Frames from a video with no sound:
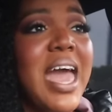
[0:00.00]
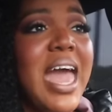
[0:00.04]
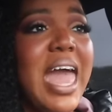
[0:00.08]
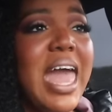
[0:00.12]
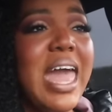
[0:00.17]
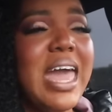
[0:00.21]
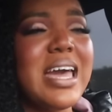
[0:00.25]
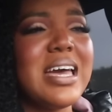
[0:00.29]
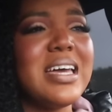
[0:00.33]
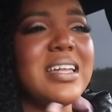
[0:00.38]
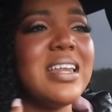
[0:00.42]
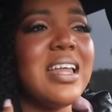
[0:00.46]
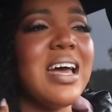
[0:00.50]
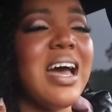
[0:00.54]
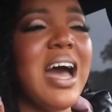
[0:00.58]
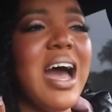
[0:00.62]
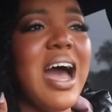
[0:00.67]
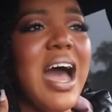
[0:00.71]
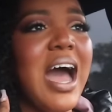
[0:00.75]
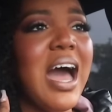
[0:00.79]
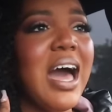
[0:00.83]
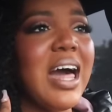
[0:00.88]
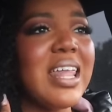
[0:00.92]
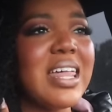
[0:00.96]
And
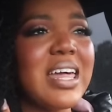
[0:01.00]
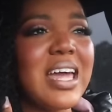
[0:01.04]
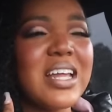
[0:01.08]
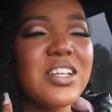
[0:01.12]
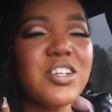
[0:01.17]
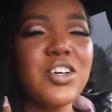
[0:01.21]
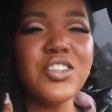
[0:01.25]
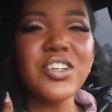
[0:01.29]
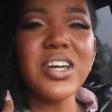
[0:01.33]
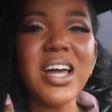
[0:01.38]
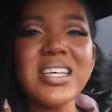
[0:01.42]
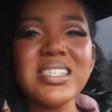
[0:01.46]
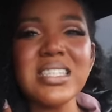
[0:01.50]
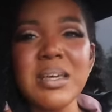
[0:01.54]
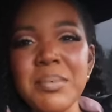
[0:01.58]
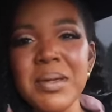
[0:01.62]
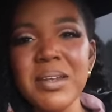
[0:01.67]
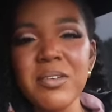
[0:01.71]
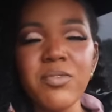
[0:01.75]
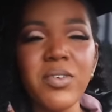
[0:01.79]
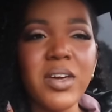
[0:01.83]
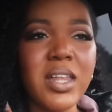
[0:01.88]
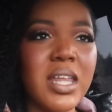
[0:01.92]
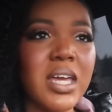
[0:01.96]
I told you guys I've
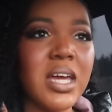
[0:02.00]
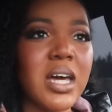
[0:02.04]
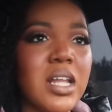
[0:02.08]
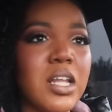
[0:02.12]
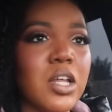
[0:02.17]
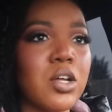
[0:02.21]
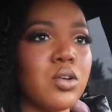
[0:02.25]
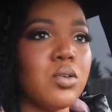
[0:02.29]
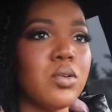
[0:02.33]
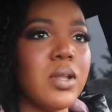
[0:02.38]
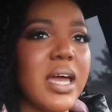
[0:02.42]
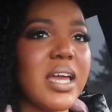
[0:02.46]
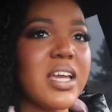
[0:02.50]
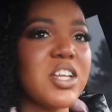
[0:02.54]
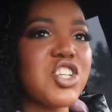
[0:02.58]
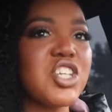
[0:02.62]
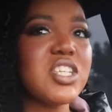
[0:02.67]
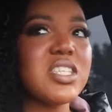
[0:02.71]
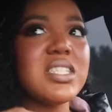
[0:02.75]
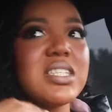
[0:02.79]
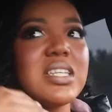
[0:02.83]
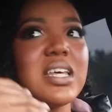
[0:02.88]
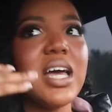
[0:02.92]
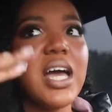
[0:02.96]
been feeling a little like
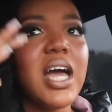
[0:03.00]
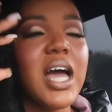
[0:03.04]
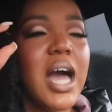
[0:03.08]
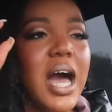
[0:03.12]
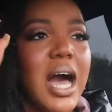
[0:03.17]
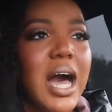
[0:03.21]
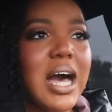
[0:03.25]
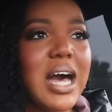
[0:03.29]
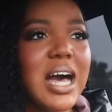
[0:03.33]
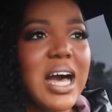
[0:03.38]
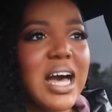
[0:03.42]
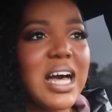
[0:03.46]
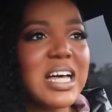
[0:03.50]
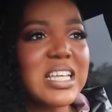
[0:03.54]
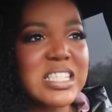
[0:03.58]
just a